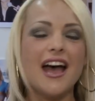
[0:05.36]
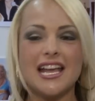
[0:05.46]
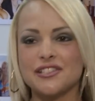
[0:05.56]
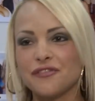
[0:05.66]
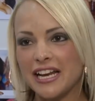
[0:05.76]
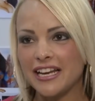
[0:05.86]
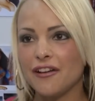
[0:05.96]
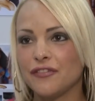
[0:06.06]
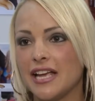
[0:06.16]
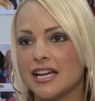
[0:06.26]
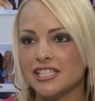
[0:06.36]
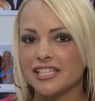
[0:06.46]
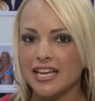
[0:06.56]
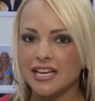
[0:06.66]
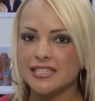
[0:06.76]
It's really lovely
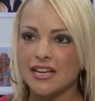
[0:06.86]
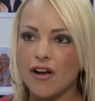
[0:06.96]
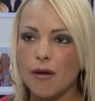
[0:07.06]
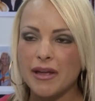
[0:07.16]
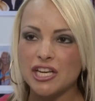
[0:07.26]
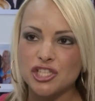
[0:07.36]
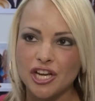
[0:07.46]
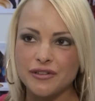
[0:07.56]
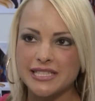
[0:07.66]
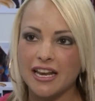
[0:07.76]
actually because there aren't many shows